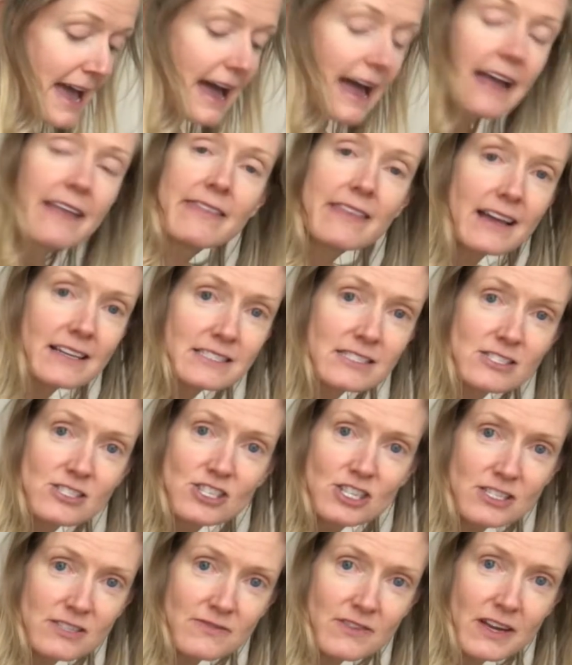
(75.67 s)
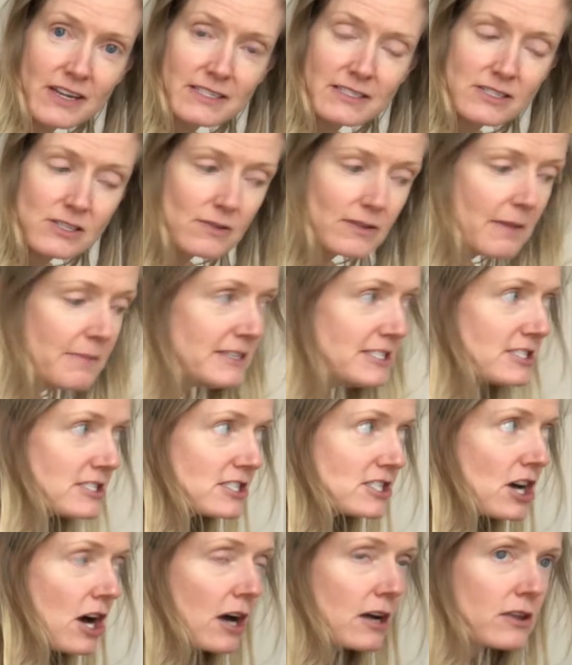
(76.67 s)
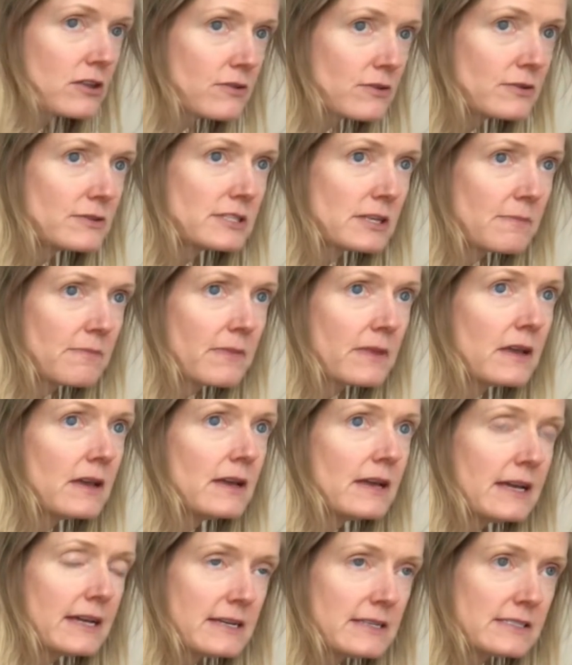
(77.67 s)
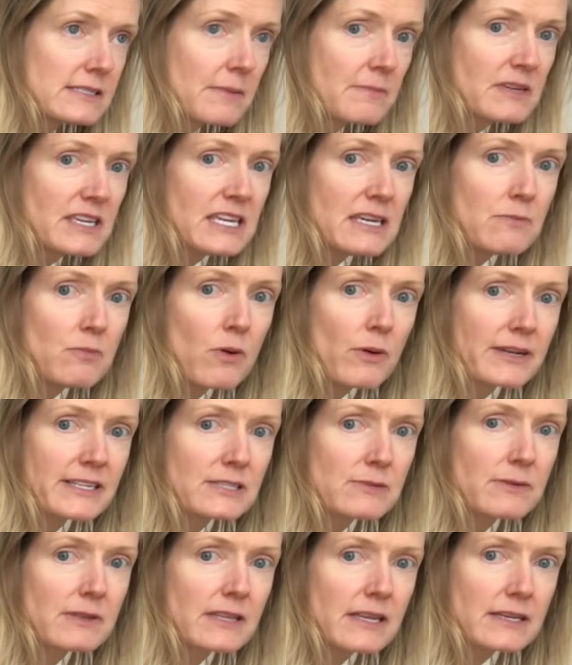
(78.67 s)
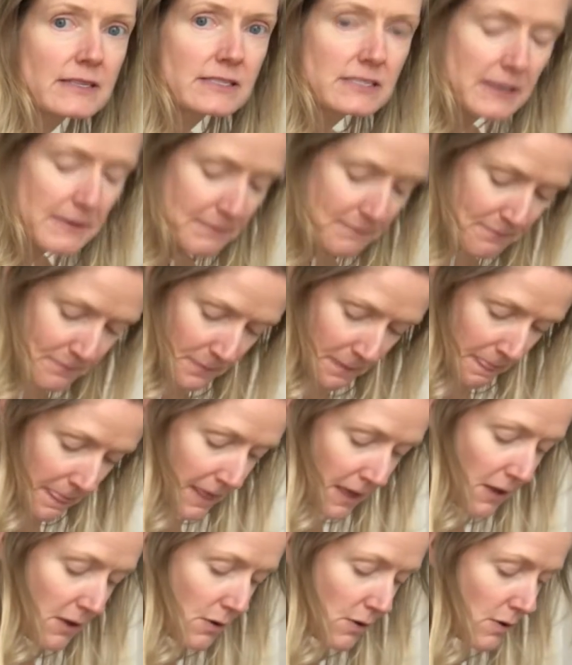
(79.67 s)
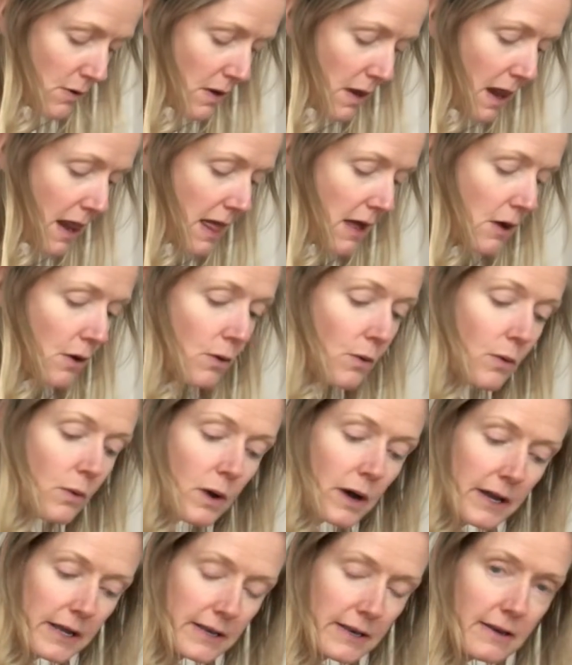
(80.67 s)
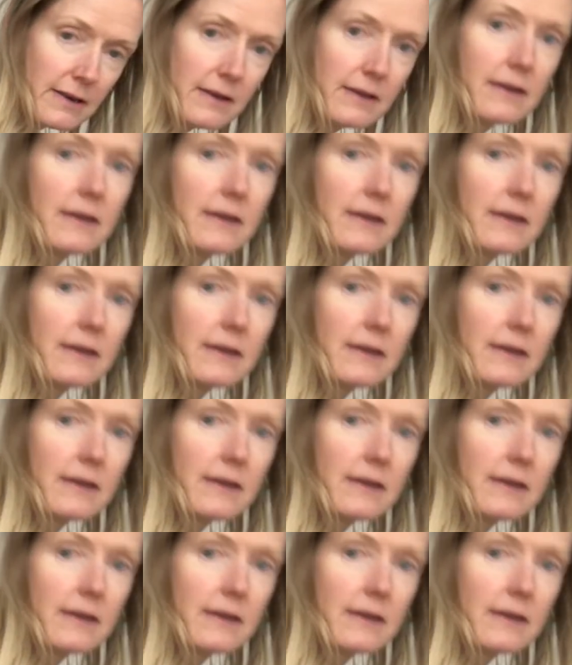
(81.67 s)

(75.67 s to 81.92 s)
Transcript: and that's just fine. So let me just talk through some key points with this. One,